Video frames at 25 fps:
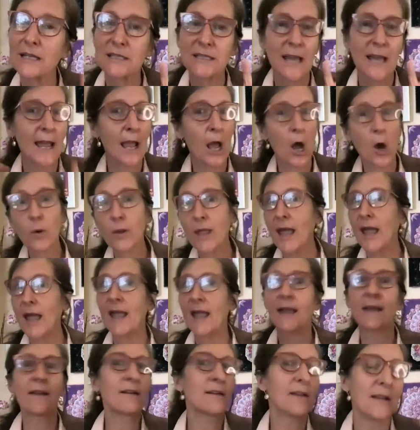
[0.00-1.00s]
can say,
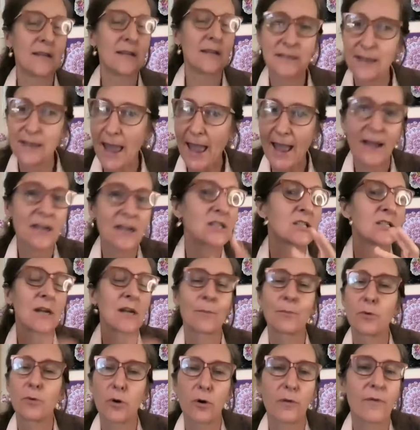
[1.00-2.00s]
okay, it's X
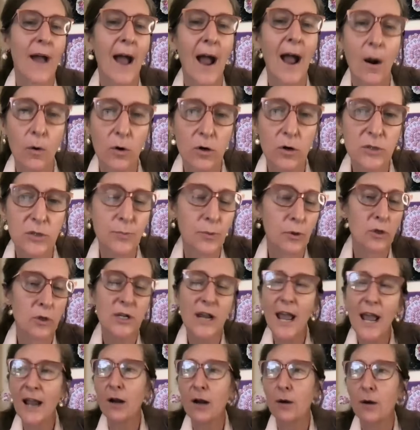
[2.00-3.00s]
number of hours per
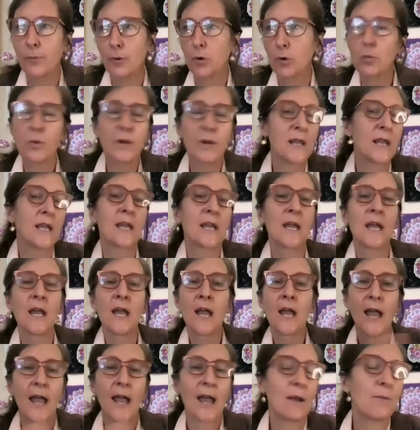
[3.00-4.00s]
day or per week,
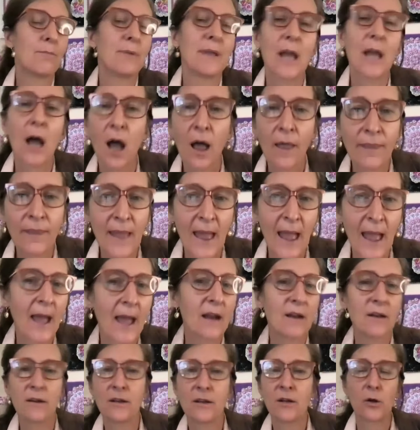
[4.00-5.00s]
and beyond
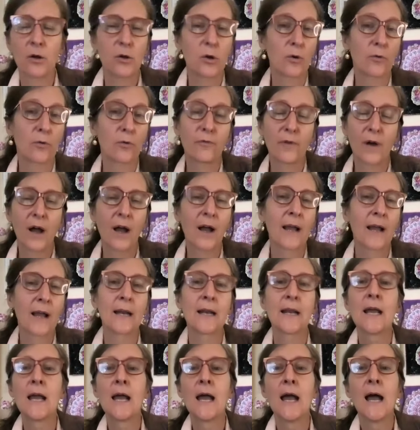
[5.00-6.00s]
that, you know, you're
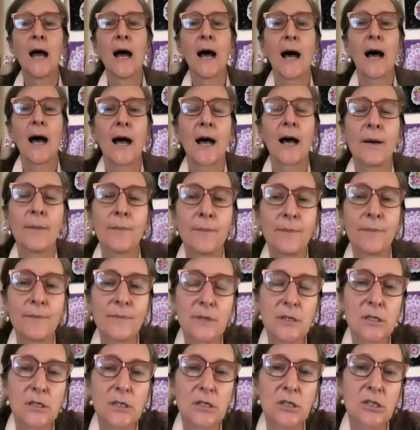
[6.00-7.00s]
fine.
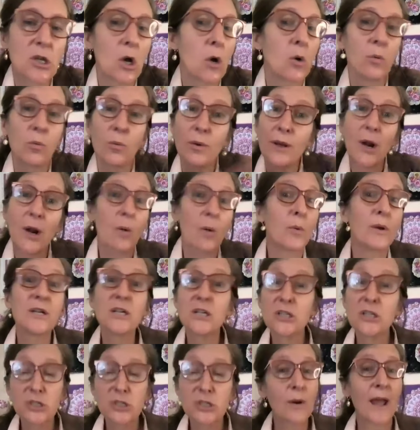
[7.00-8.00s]
Um, so we don't, we
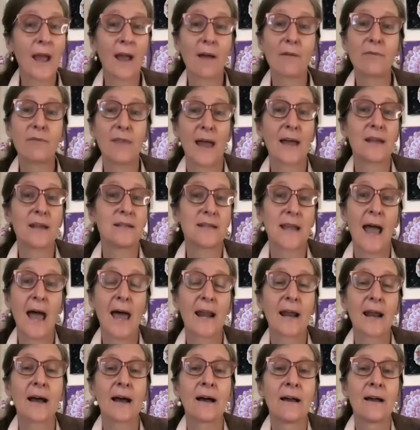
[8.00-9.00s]
just don't have that
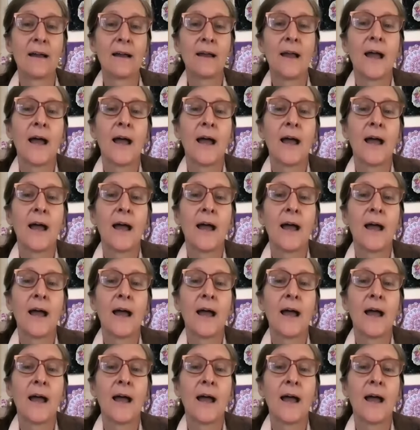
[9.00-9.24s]
data.